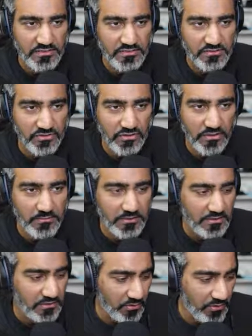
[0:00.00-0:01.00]
So let me
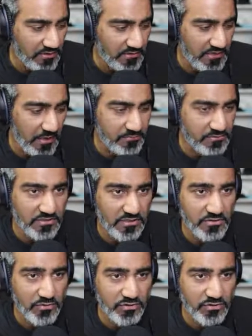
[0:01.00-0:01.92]
go ahead and capture the noise